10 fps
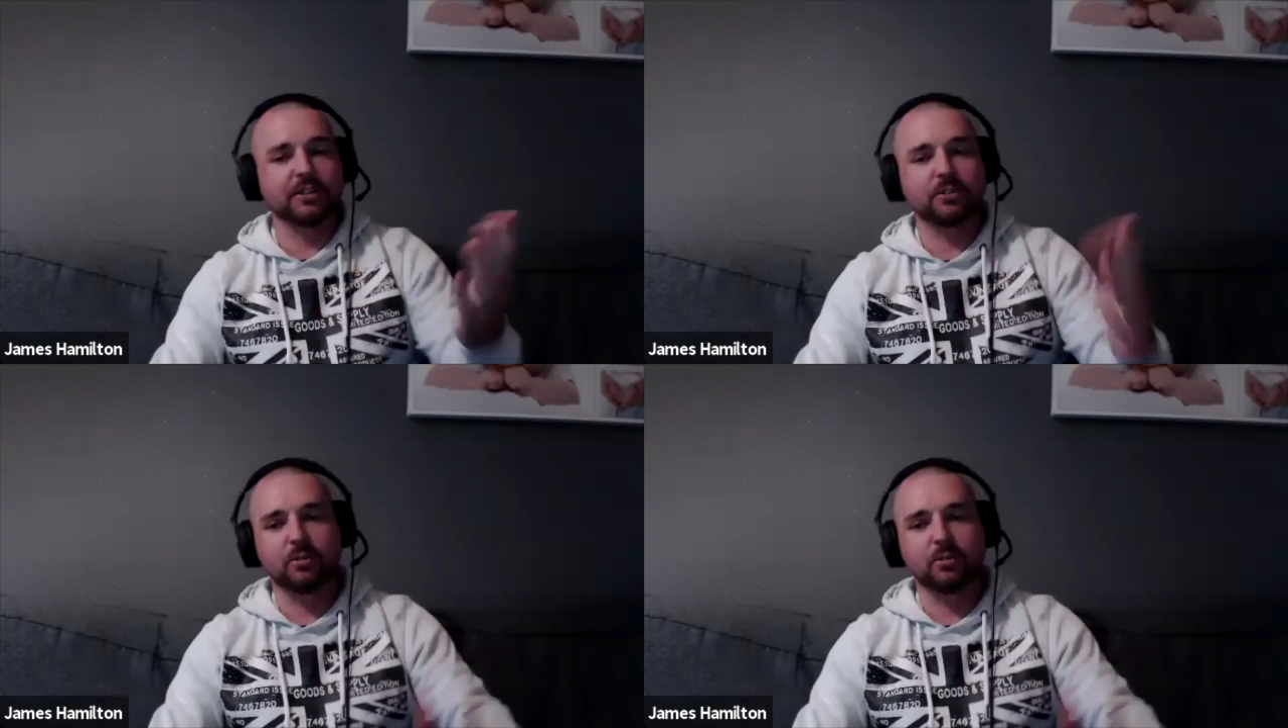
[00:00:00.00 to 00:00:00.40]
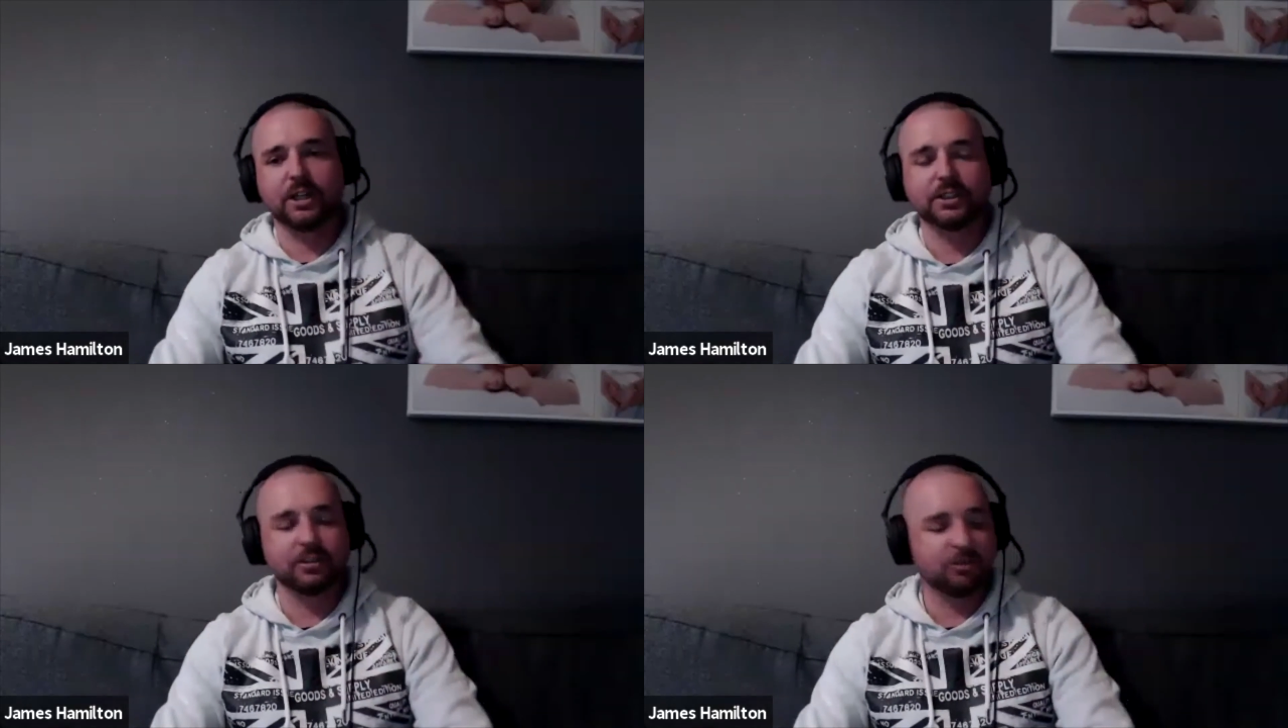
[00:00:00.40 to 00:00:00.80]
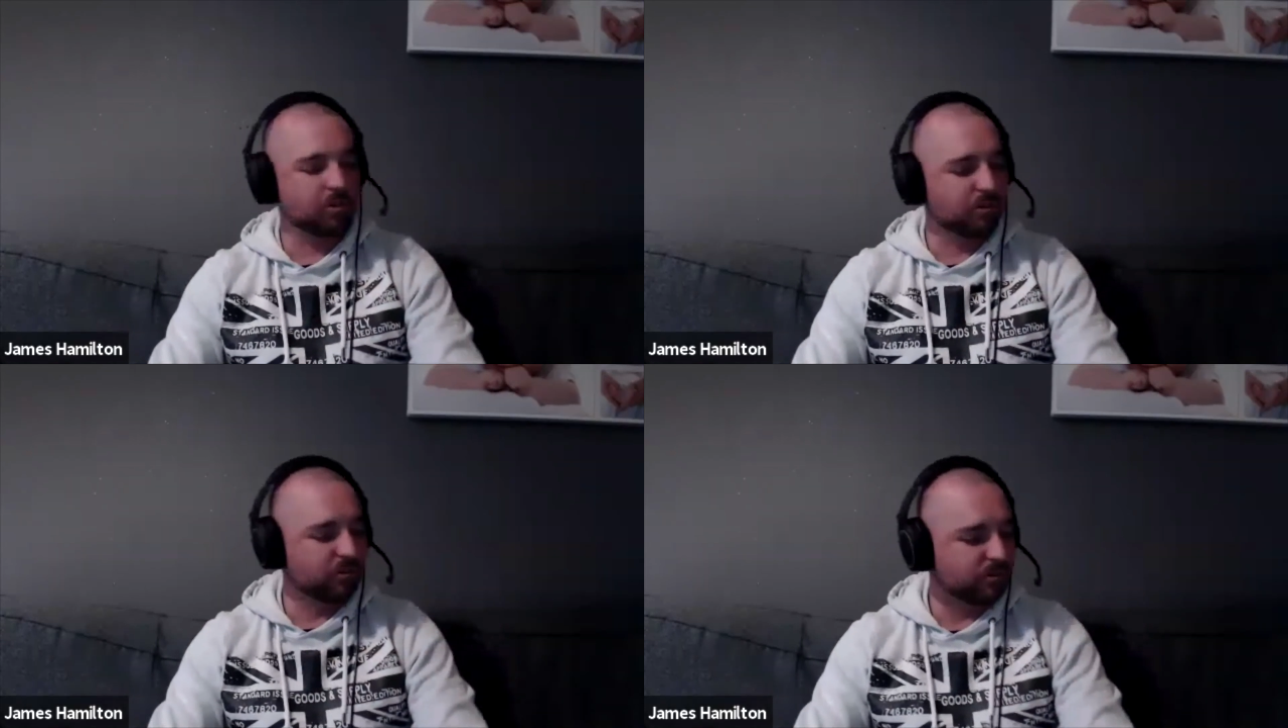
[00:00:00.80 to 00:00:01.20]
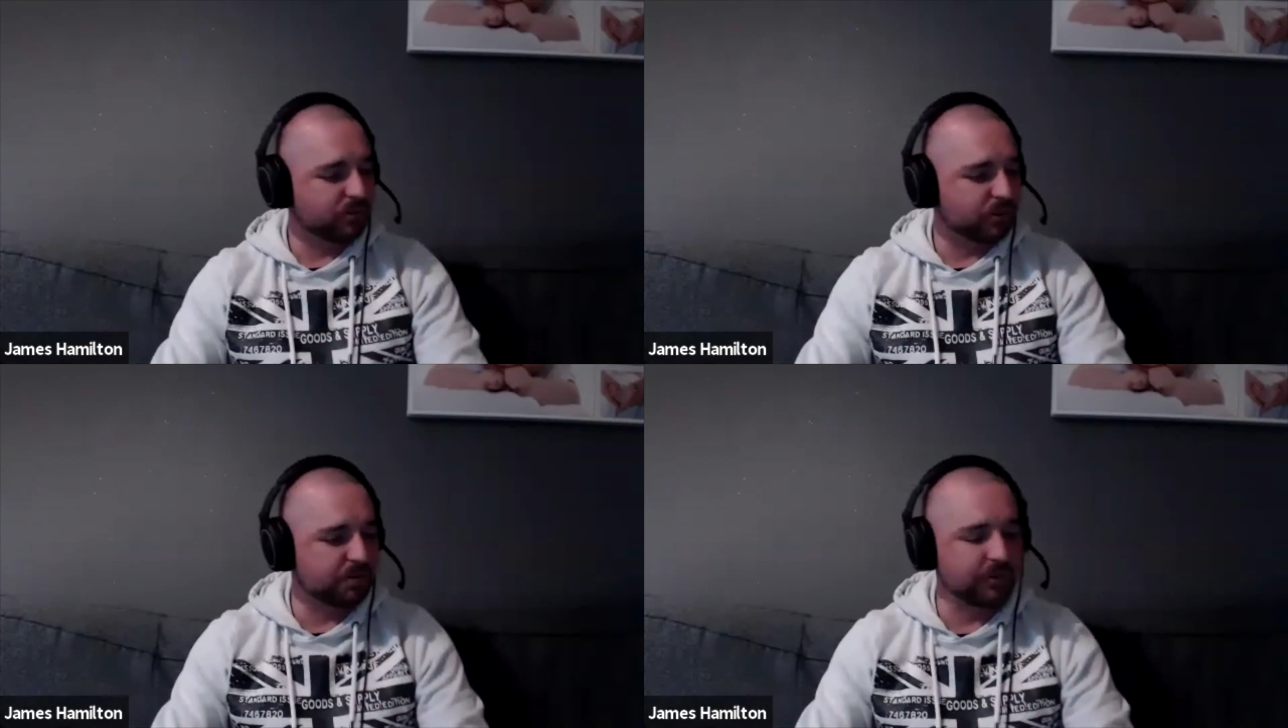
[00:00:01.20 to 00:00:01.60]
so actually
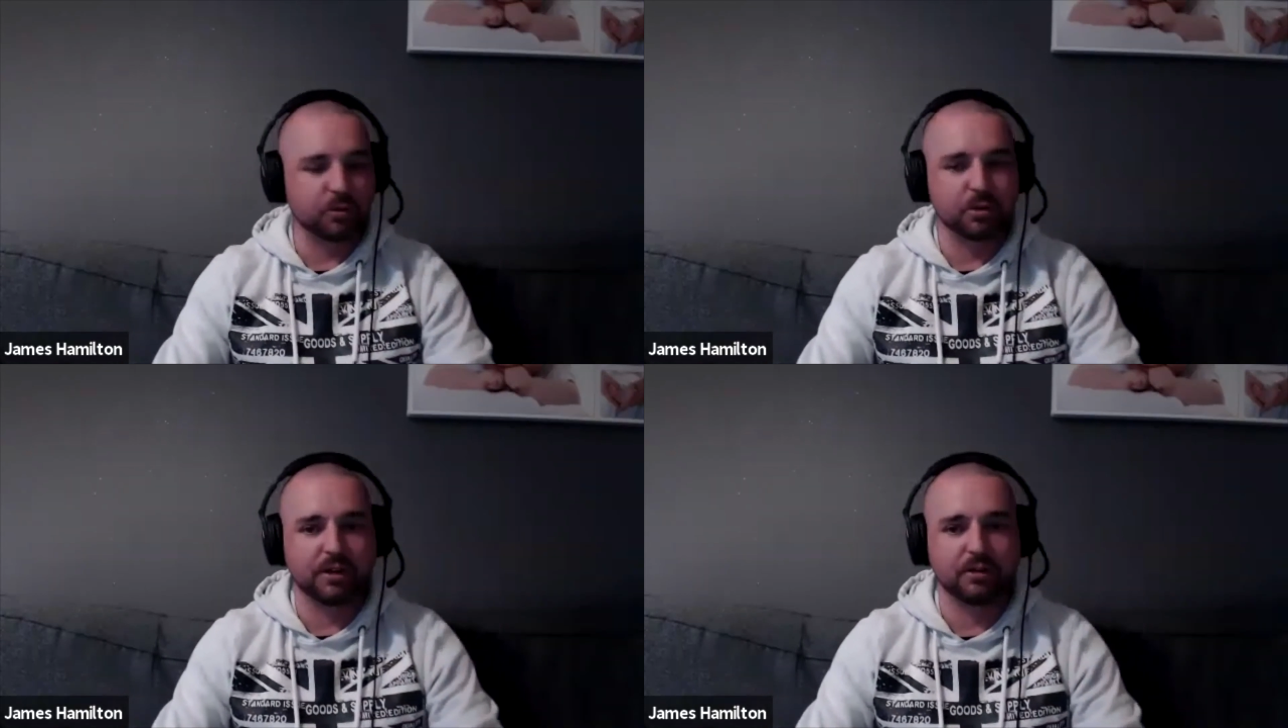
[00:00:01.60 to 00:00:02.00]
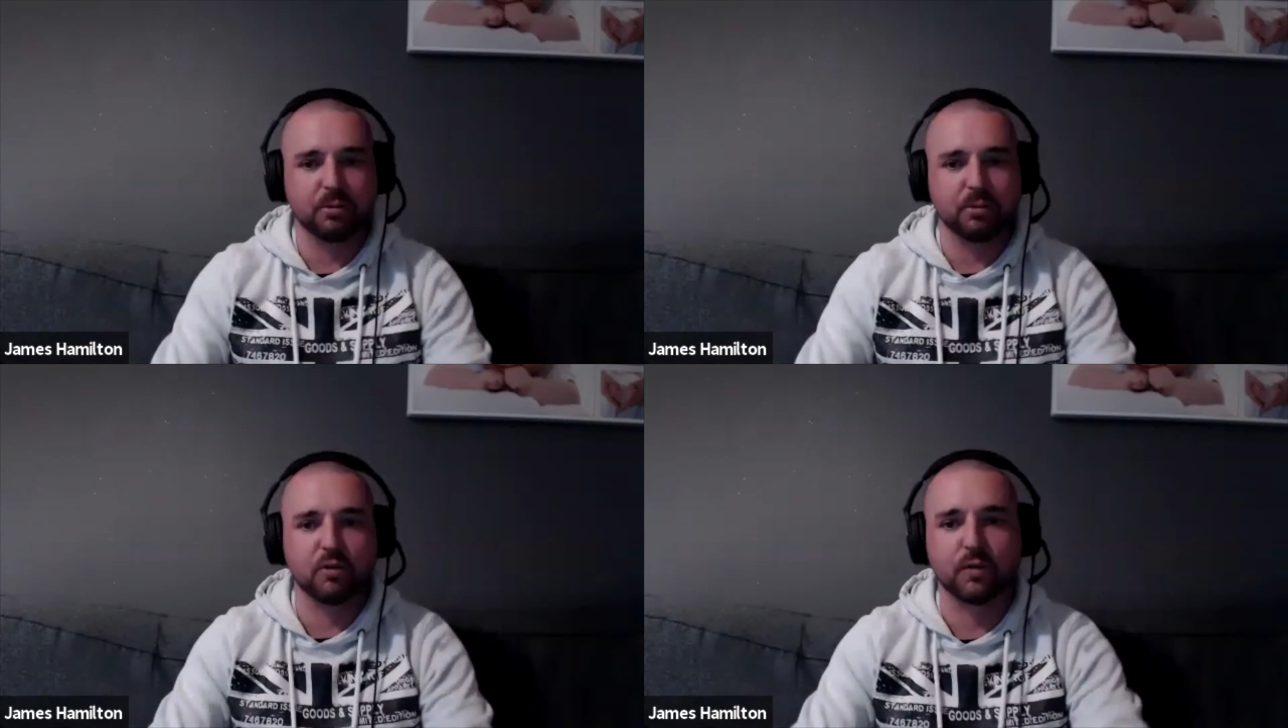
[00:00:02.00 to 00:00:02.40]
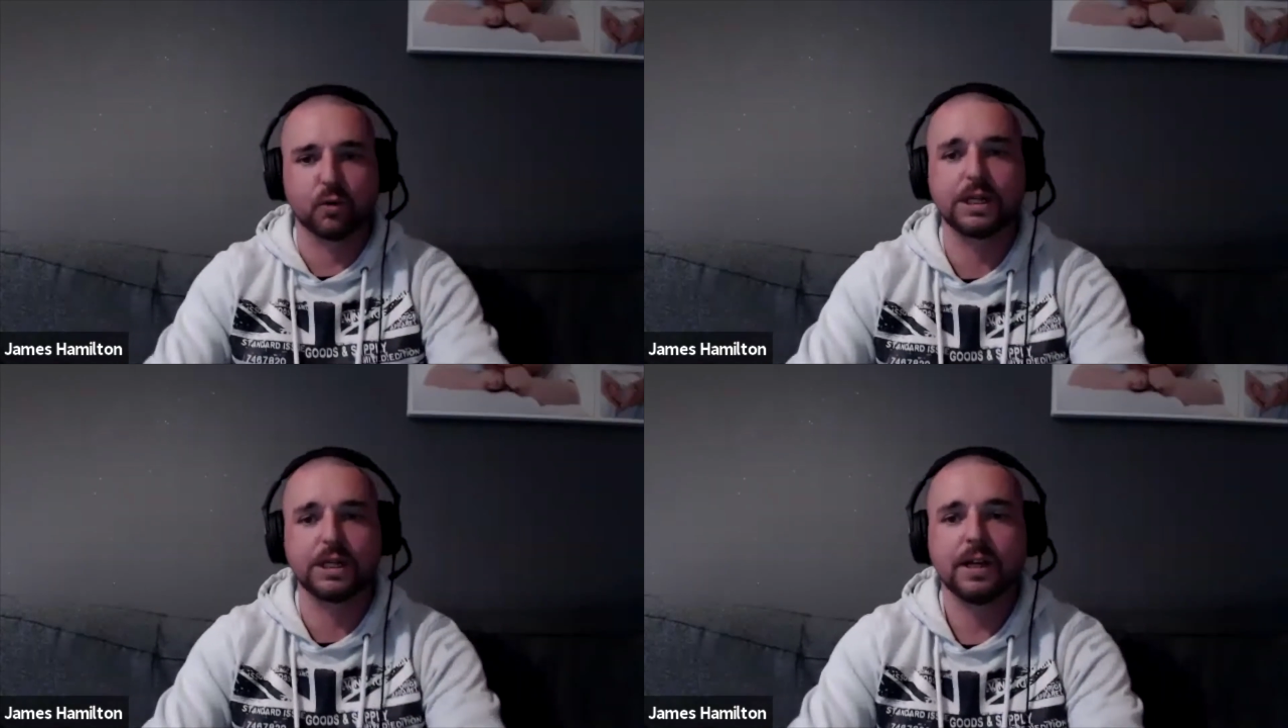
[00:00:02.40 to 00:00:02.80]
just before we move on.